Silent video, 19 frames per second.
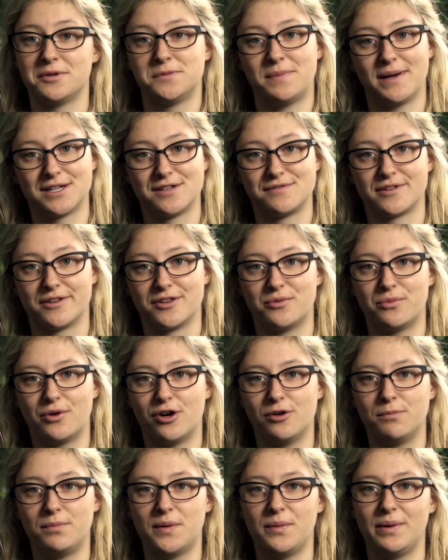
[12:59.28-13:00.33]
perspectives on the
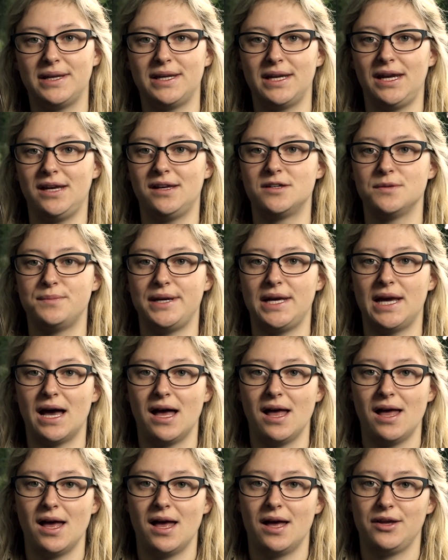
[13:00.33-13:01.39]
world, but we need to be,
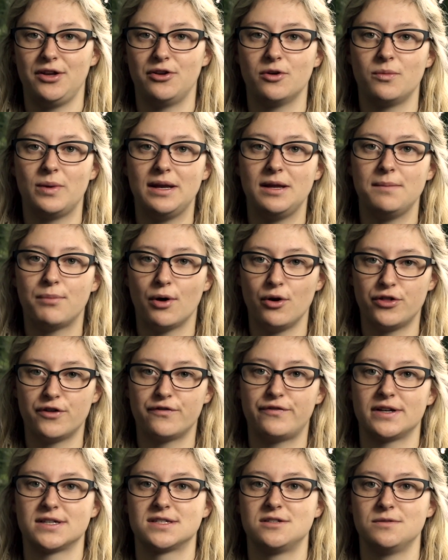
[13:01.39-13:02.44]
you know, we need both
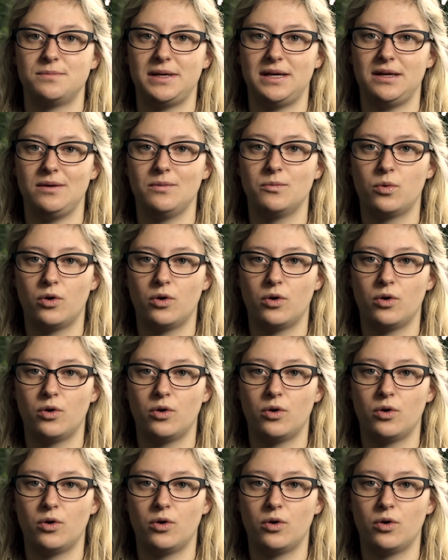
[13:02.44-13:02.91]
of us to be